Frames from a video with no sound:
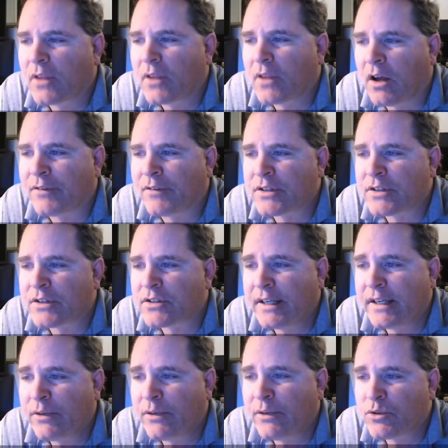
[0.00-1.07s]

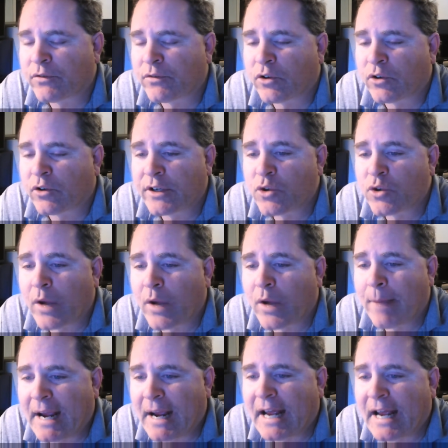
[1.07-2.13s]
Obviously, he was referring to
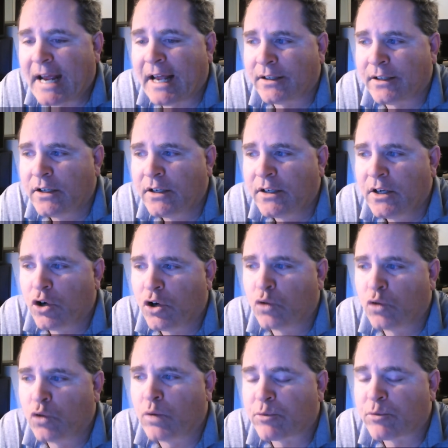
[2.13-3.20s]
a man
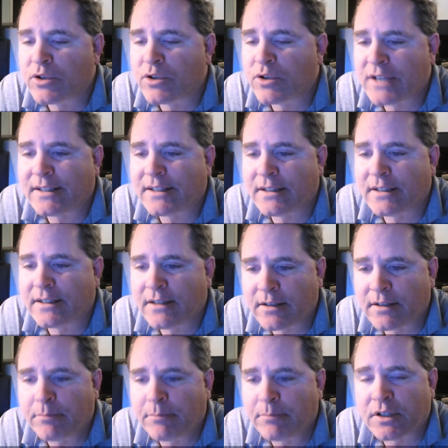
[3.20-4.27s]
who represented the
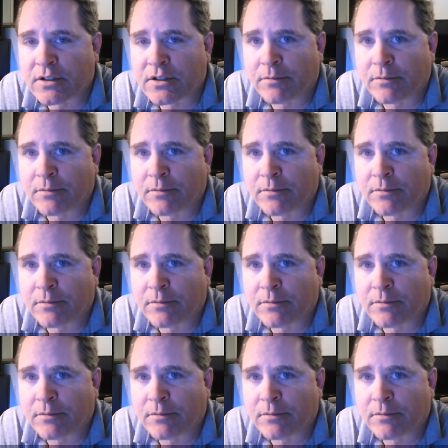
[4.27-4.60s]
symbolism